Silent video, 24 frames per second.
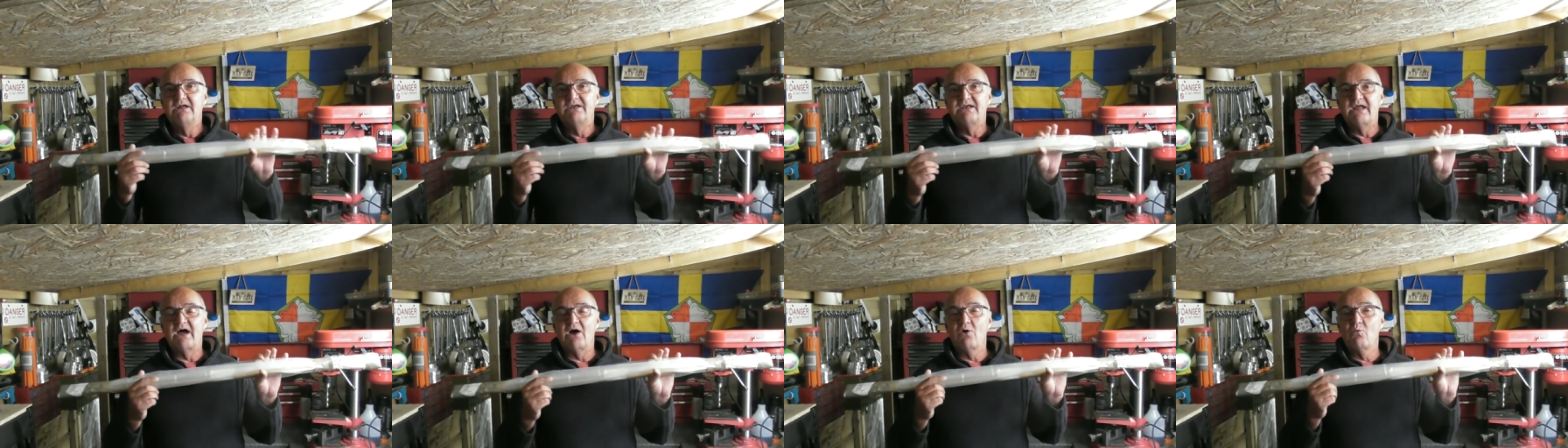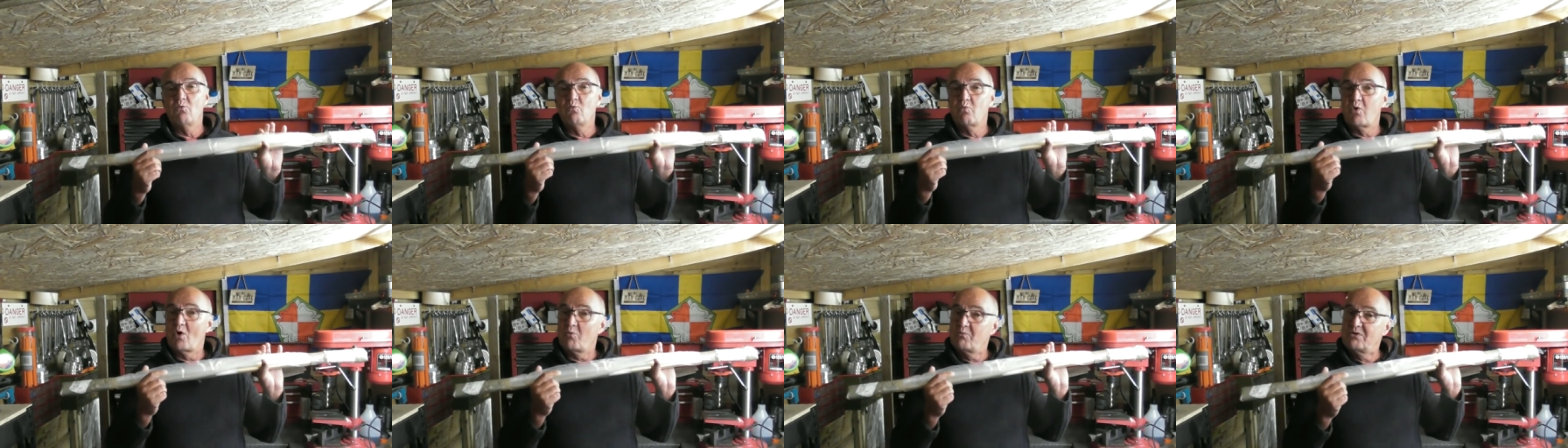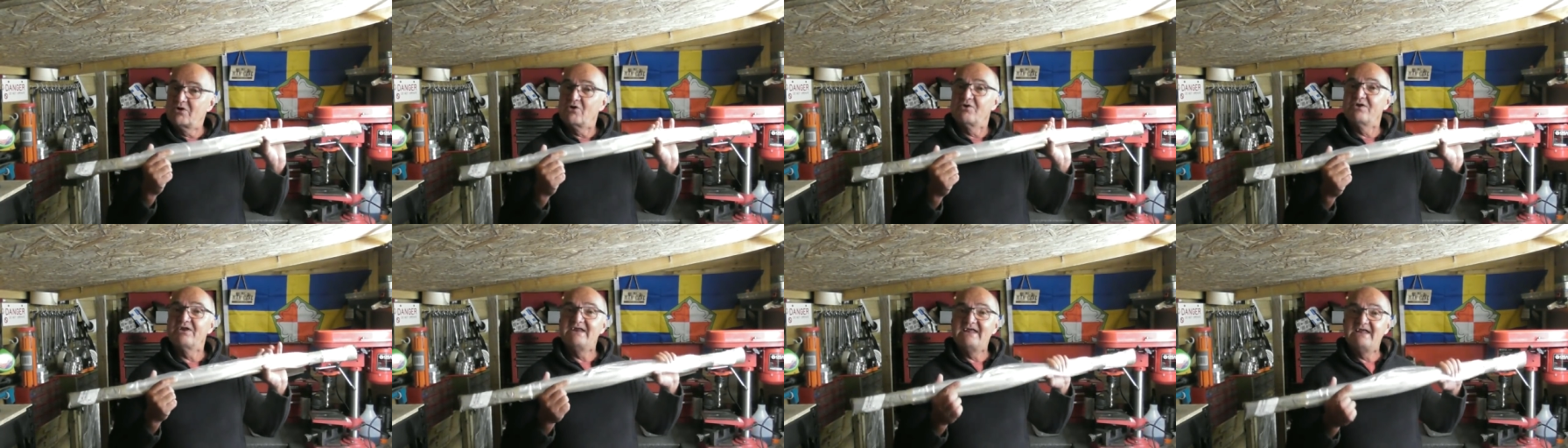Now what we're
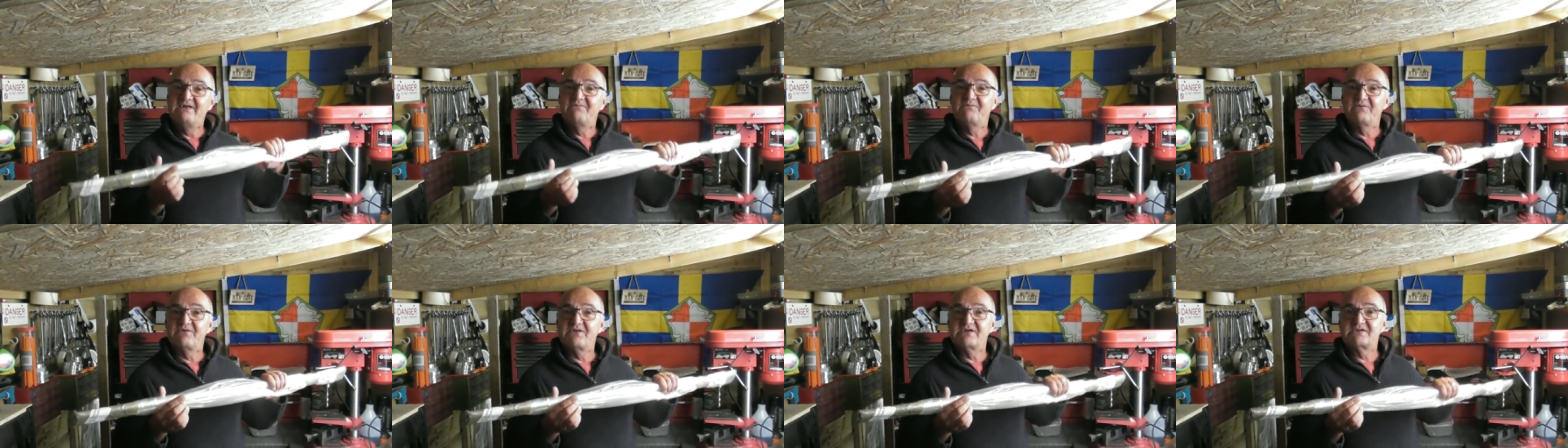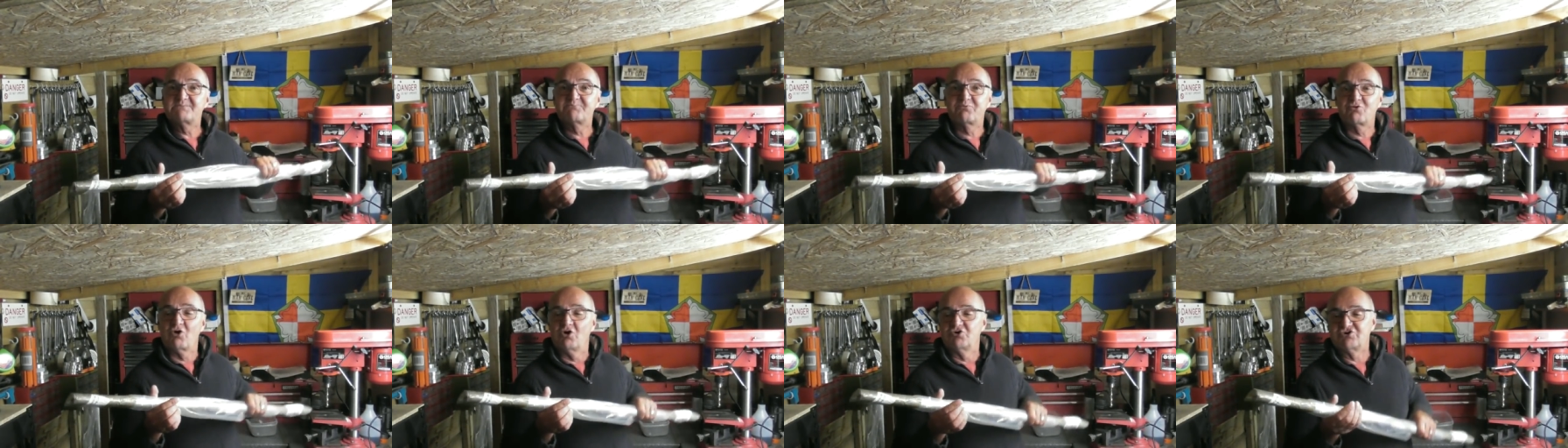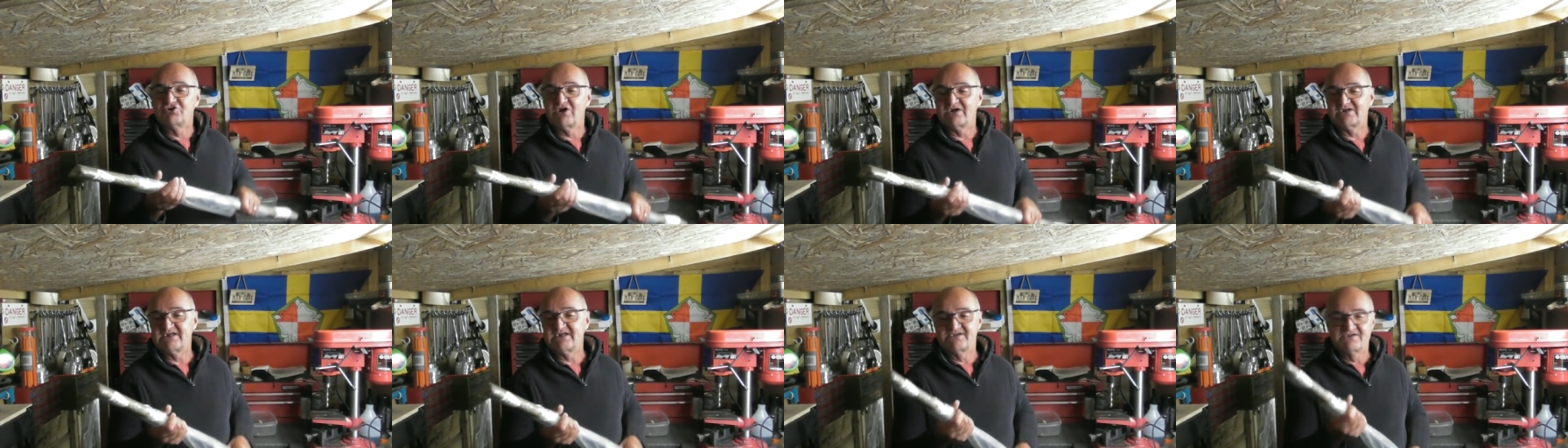going to need for this
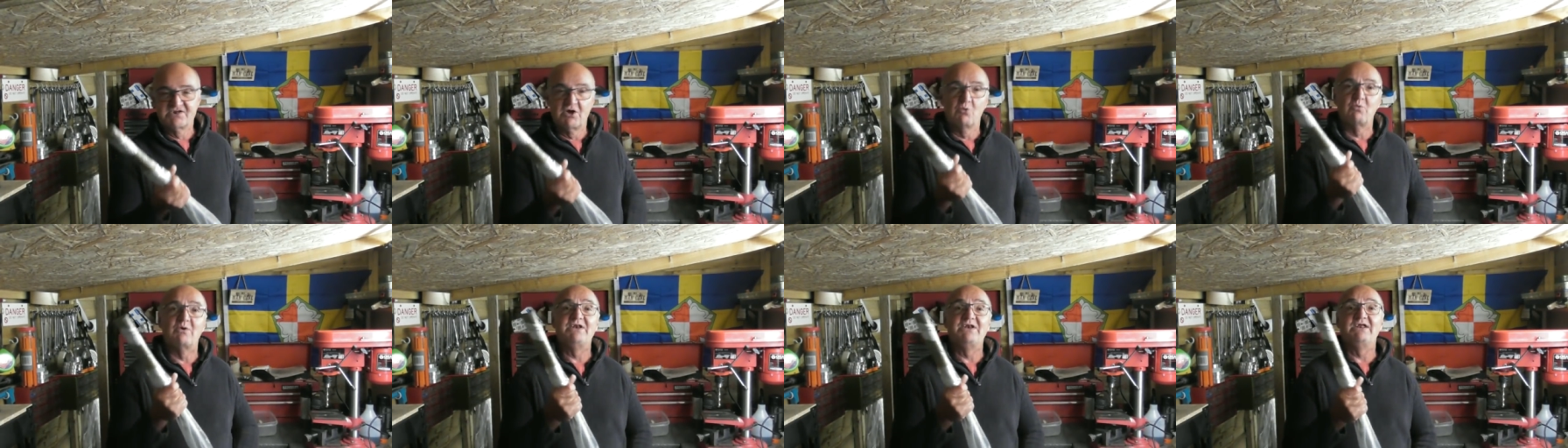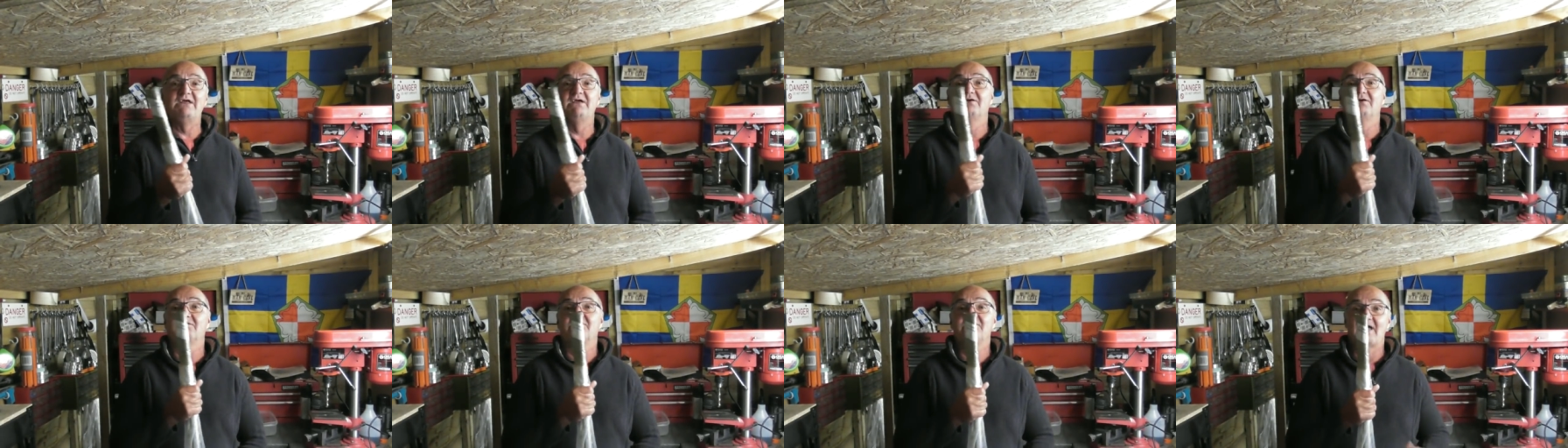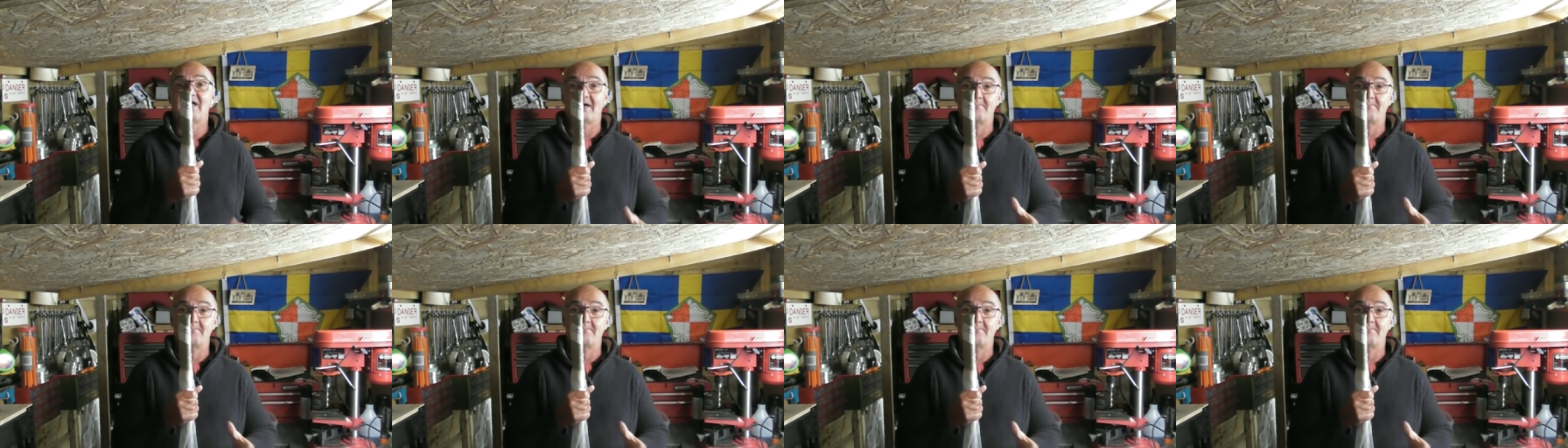project is nowhere near